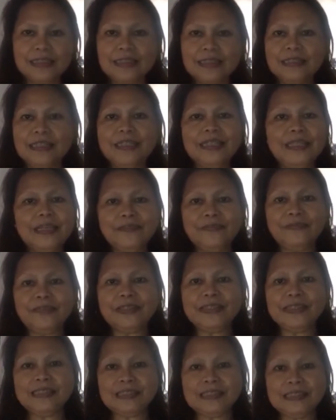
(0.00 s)
the
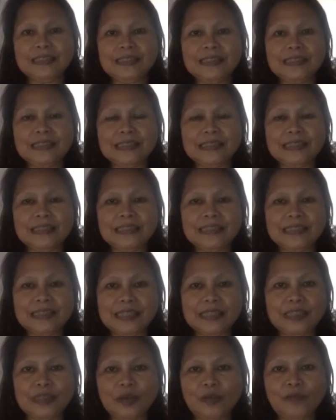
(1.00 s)

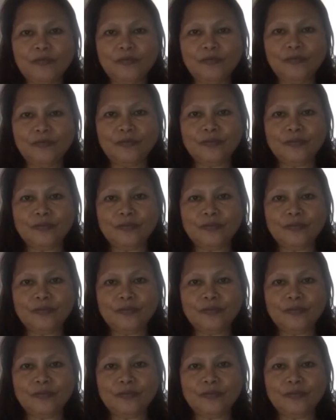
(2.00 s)
differences of